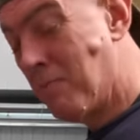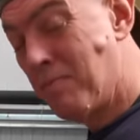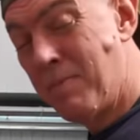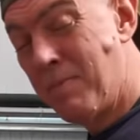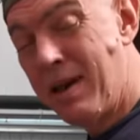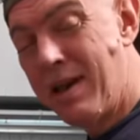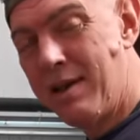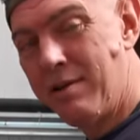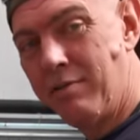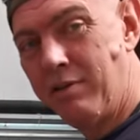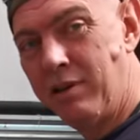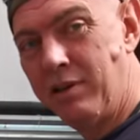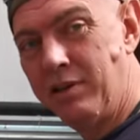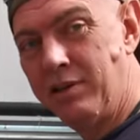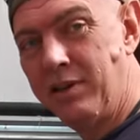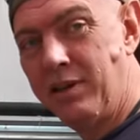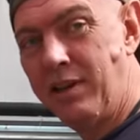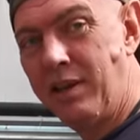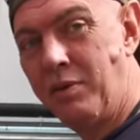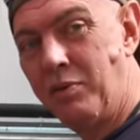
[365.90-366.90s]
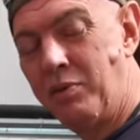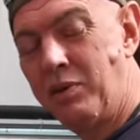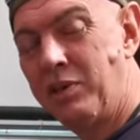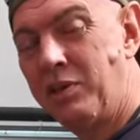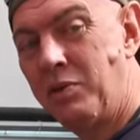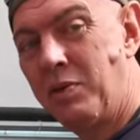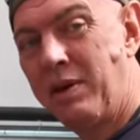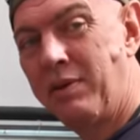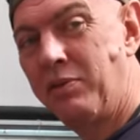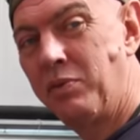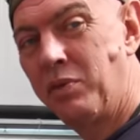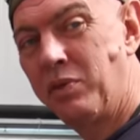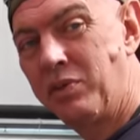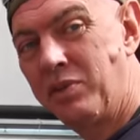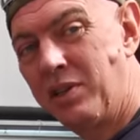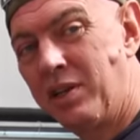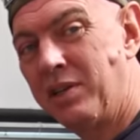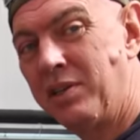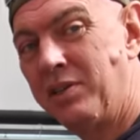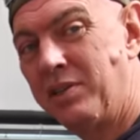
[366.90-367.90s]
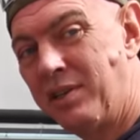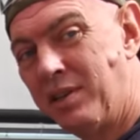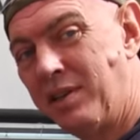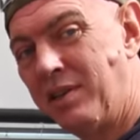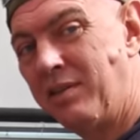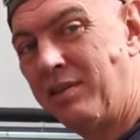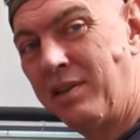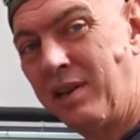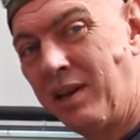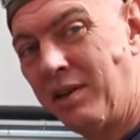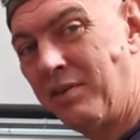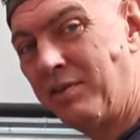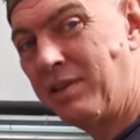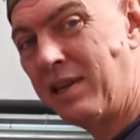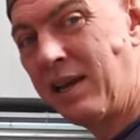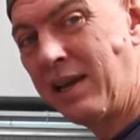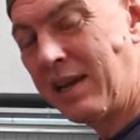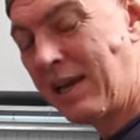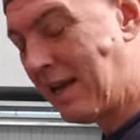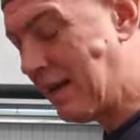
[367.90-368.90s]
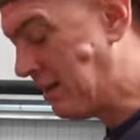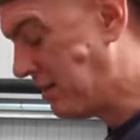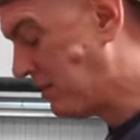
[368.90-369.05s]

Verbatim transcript: got bearings in it, which you have to adjust to, you know, take